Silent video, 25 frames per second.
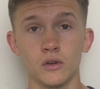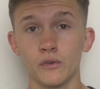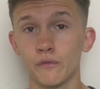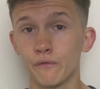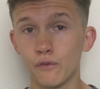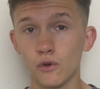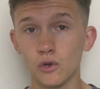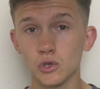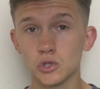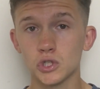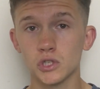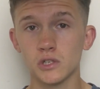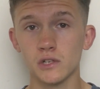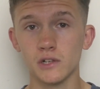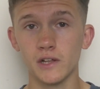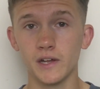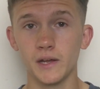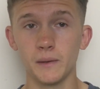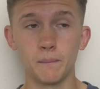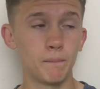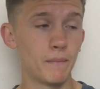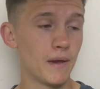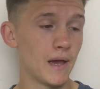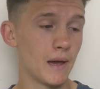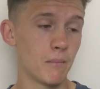Unfortunately,
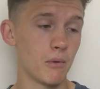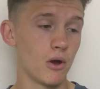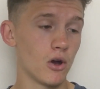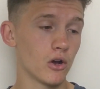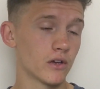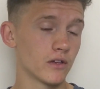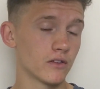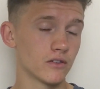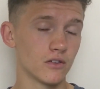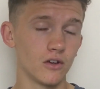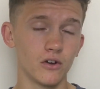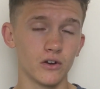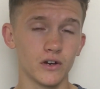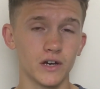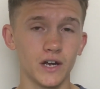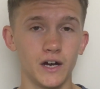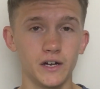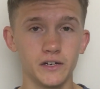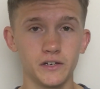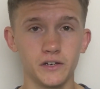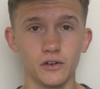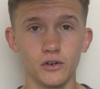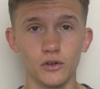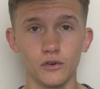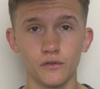bear markets aren't
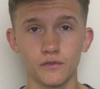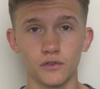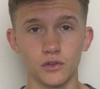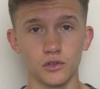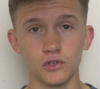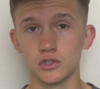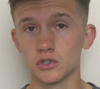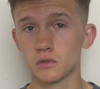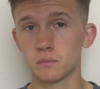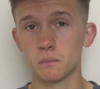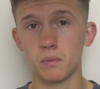kind enough to just